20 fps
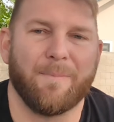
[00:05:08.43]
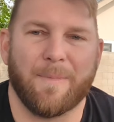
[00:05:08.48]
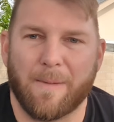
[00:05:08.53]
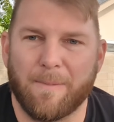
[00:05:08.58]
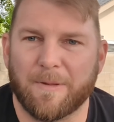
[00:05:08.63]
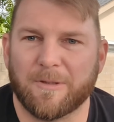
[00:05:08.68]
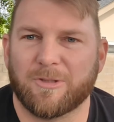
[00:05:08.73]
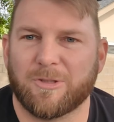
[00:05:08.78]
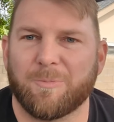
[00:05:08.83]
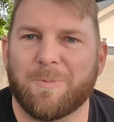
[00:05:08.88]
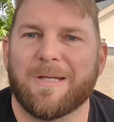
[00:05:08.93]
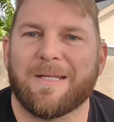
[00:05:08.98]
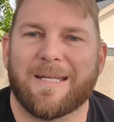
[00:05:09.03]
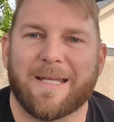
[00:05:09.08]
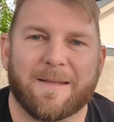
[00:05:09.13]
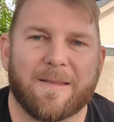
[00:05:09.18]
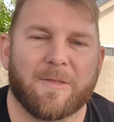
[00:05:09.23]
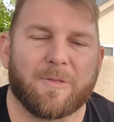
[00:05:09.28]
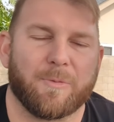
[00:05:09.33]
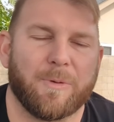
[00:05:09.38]
Maybe it should be to
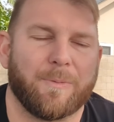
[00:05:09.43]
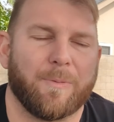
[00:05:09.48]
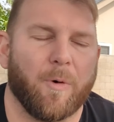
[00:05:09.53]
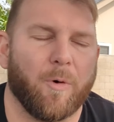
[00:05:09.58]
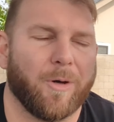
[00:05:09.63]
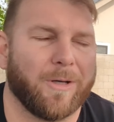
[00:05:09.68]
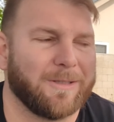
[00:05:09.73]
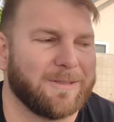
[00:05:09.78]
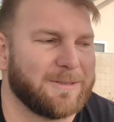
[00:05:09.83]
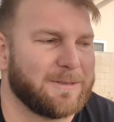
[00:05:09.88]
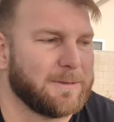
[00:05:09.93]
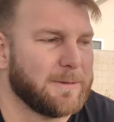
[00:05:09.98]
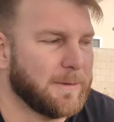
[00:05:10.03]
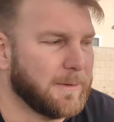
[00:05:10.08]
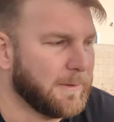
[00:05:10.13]
get the three points.